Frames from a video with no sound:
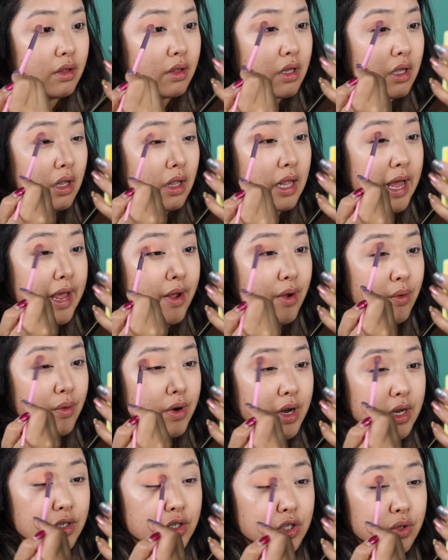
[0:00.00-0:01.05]
The light
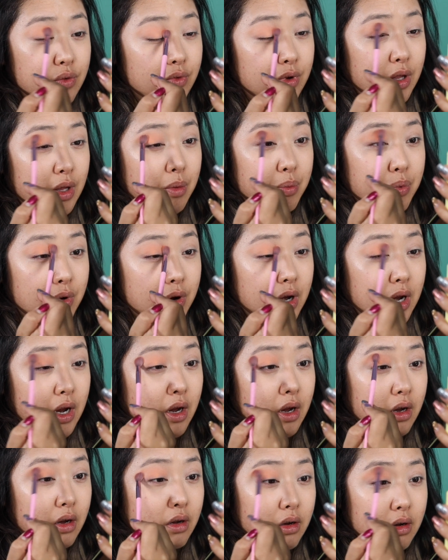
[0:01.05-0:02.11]
orange is really
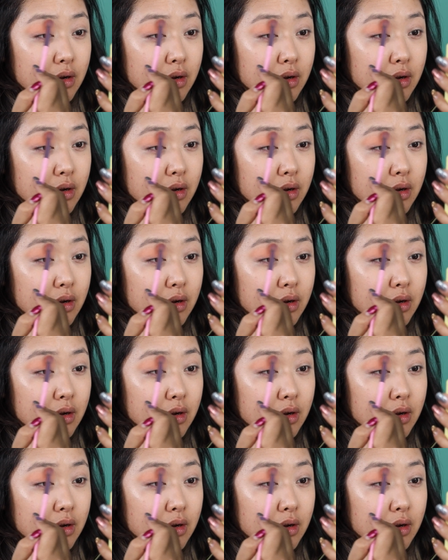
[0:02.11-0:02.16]
pretty.